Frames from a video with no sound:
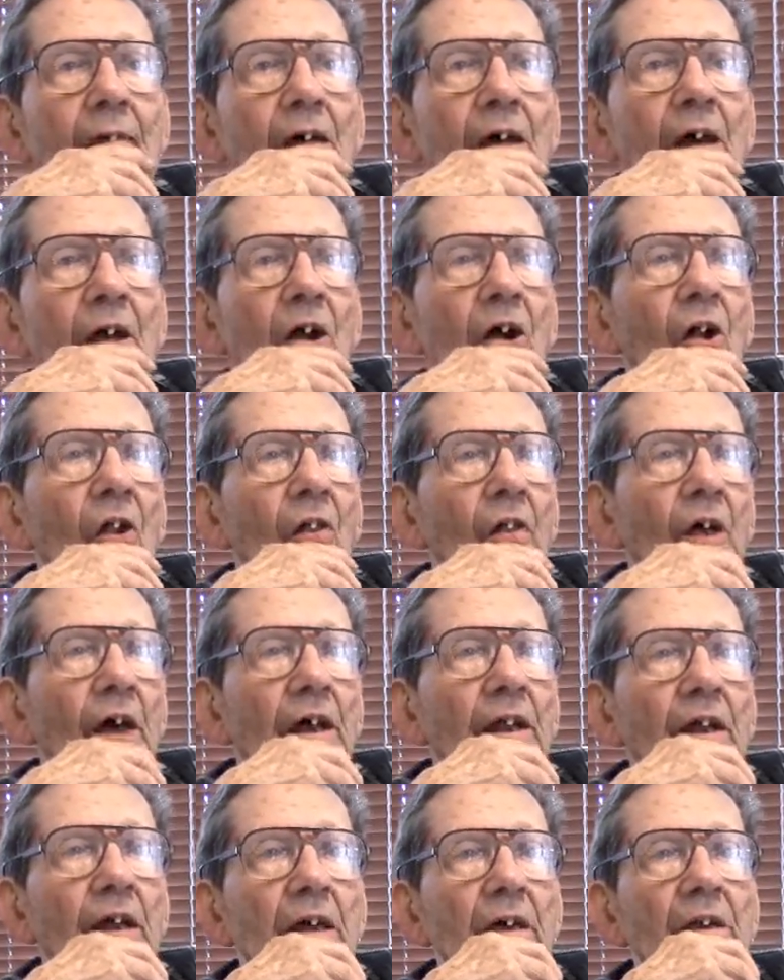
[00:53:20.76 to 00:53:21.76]
and all
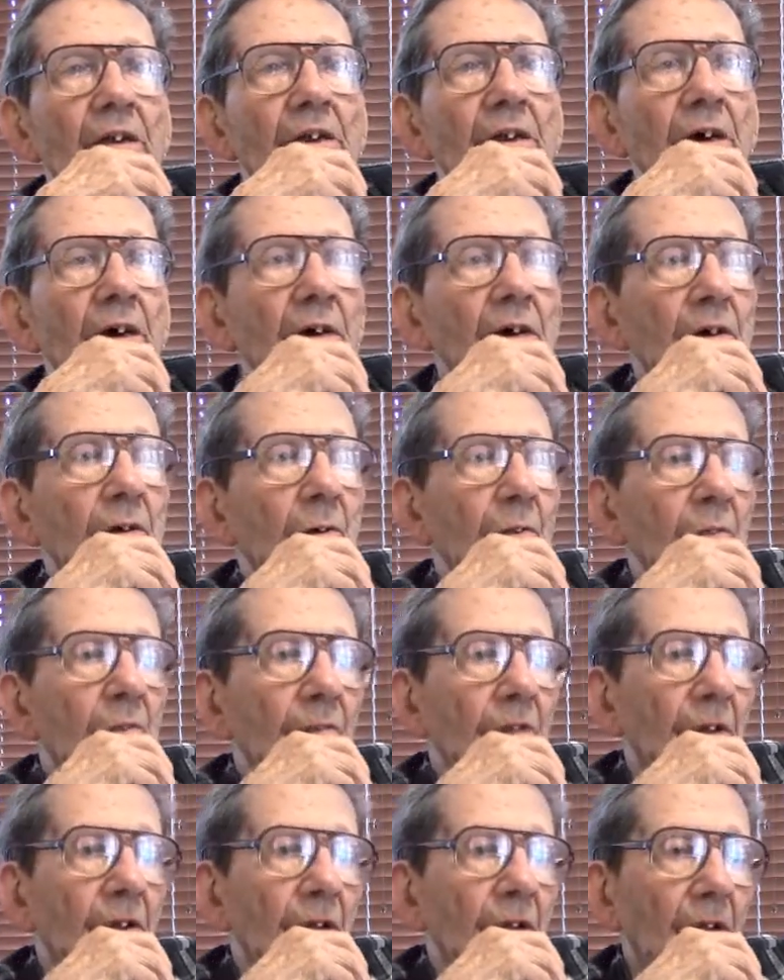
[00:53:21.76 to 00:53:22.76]
that, and
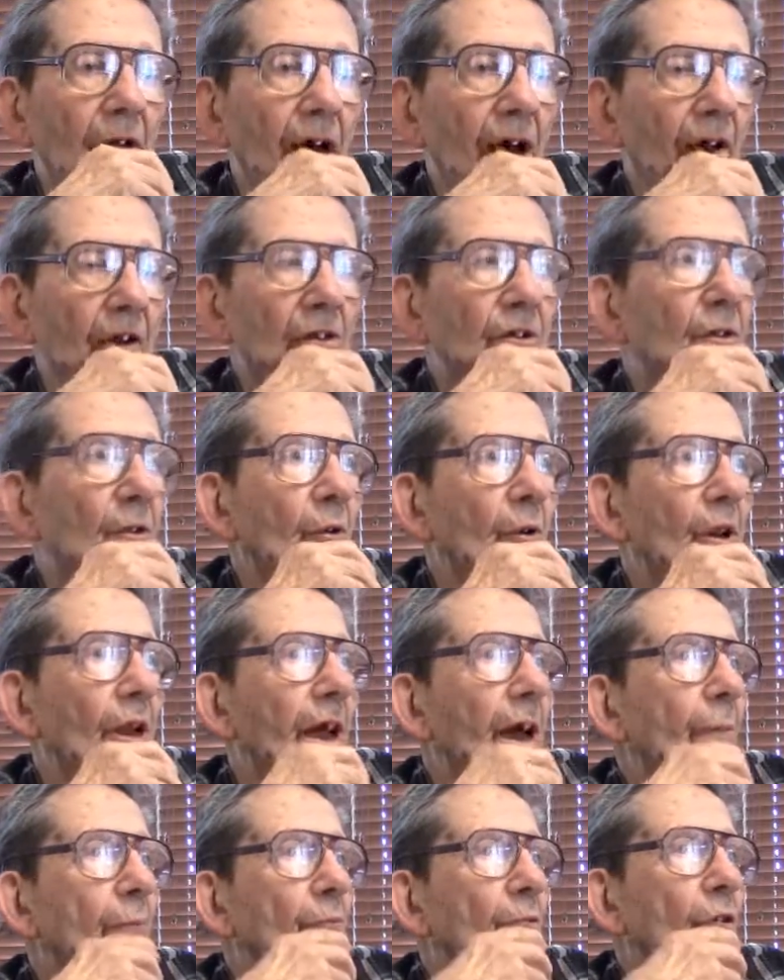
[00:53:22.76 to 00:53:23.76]
I don't know what
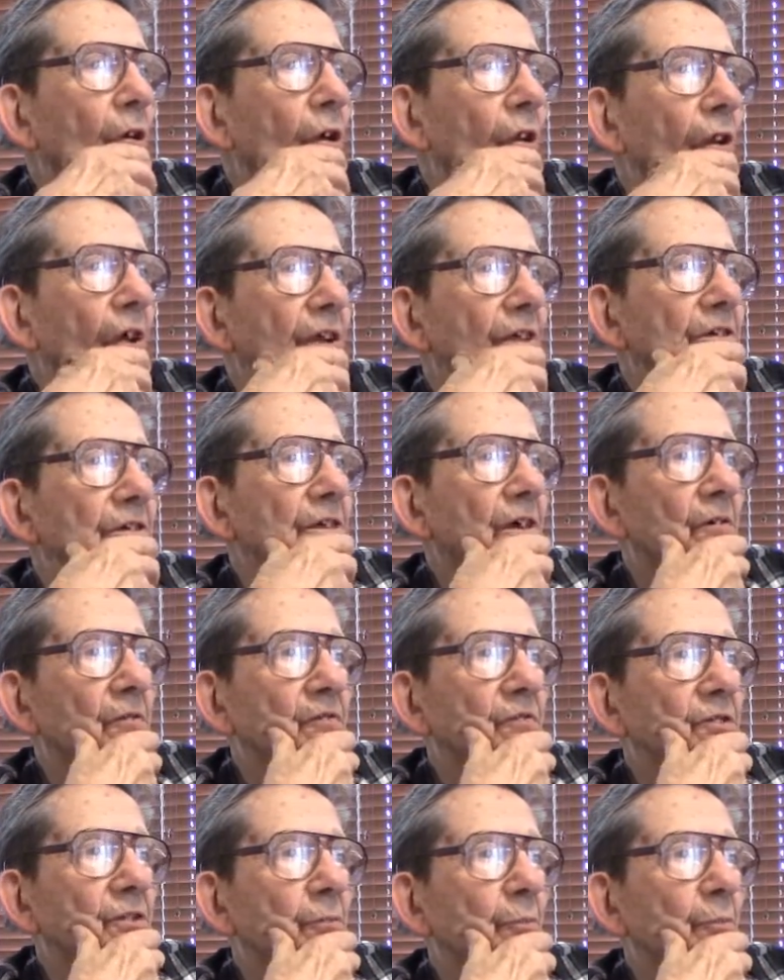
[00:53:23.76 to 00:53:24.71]
happened to all that stuff.